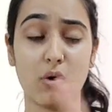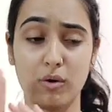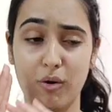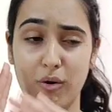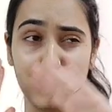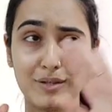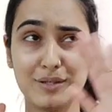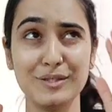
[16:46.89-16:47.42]

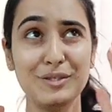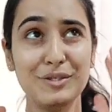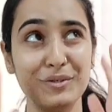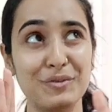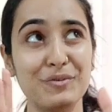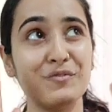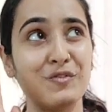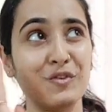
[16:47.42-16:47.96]
no, all the
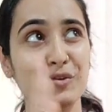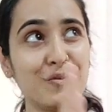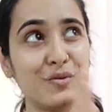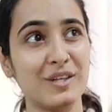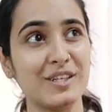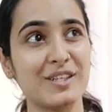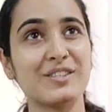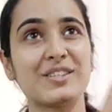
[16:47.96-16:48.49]
new
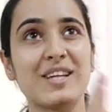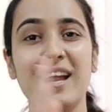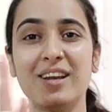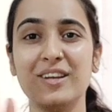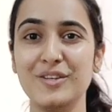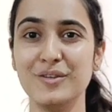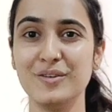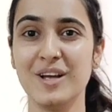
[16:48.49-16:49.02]
viewers
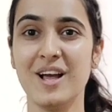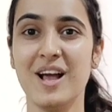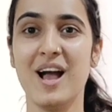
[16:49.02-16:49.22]
and